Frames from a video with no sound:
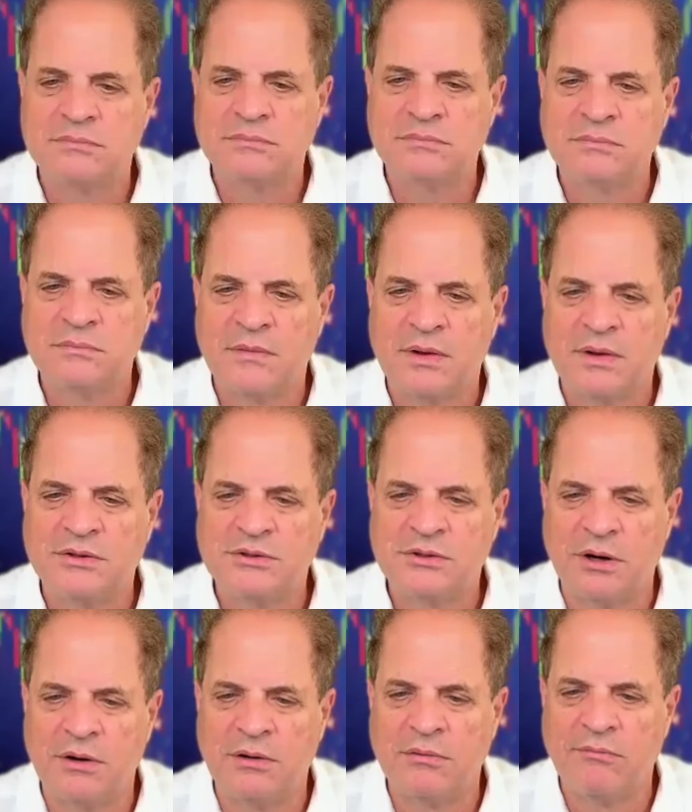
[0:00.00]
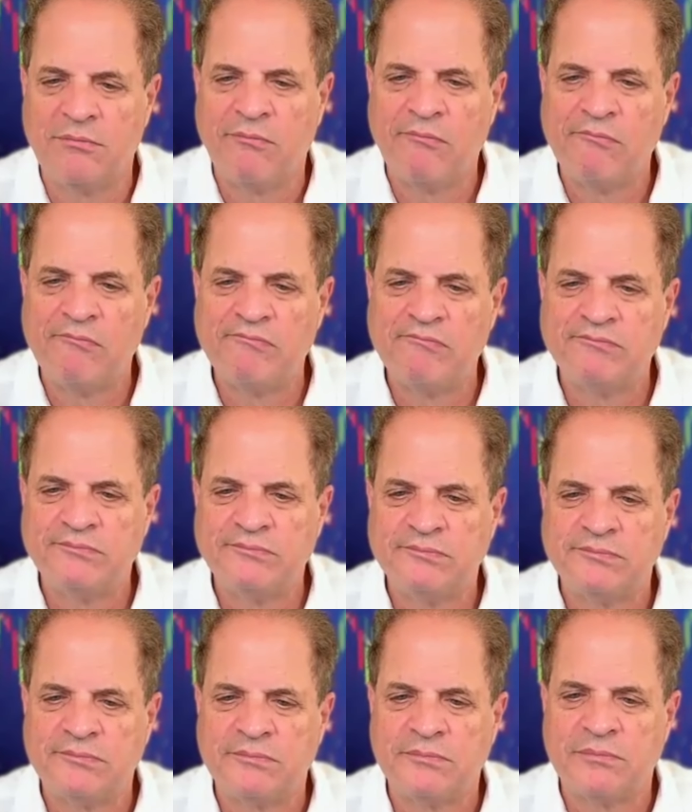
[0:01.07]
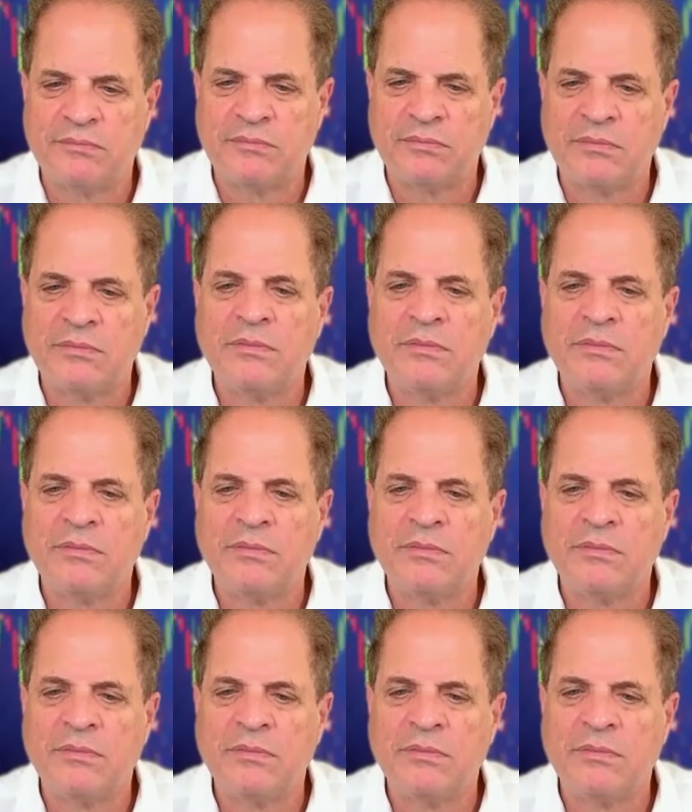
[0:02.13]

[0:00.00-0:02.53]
Oh my God, I made sure. 10 times my money, right?